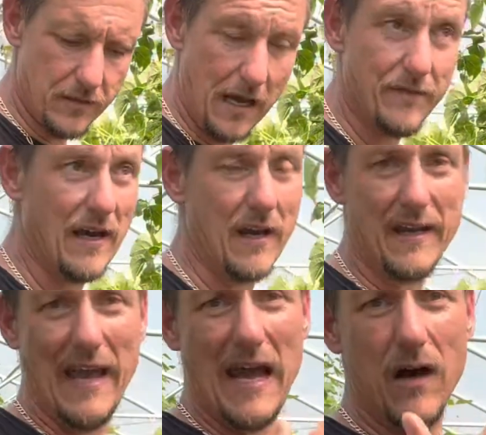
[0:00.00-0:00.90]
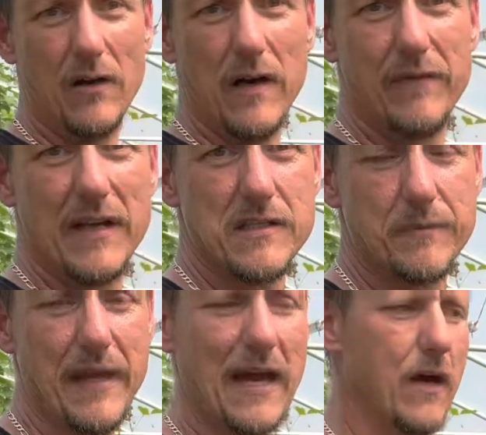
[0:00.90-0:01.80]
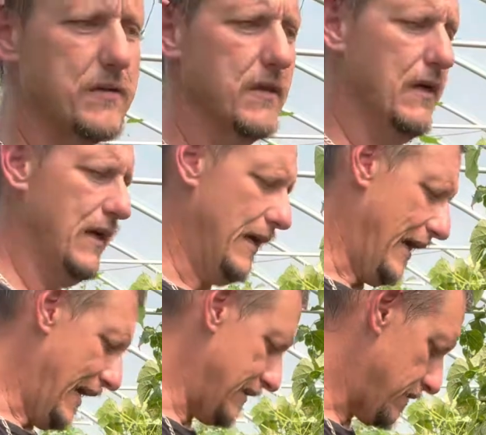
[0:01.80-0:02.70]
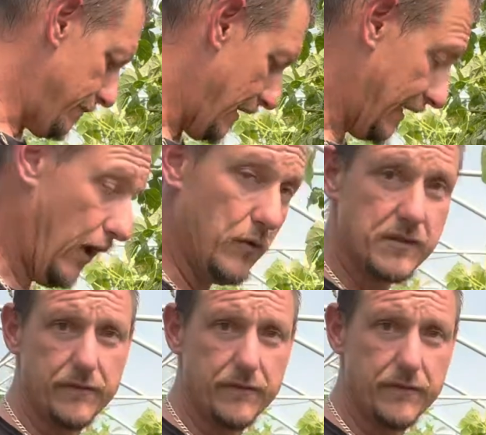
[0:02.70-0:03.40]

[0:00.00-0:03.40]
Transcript: I've got a cow. I've had some cows and some goats.